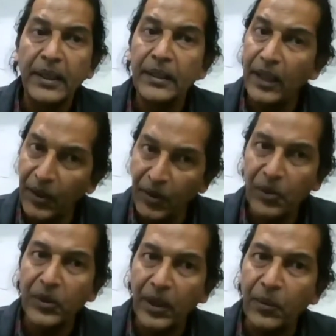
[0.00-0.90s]
then you
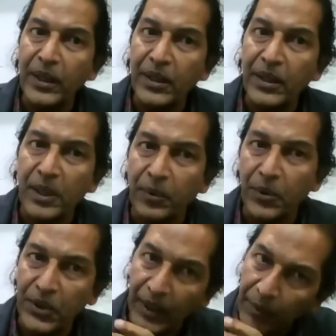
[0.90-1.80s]
know that winter's
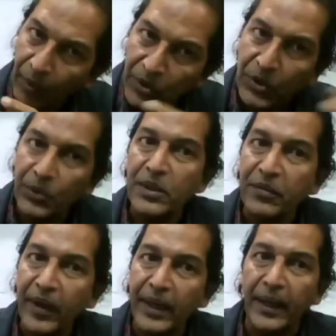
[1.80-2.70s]
approaching and monsoon is
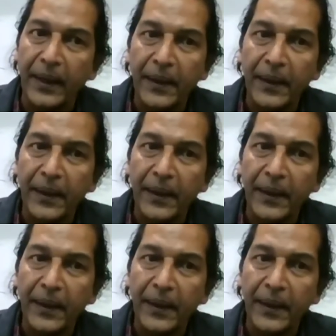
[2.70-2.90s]
fading.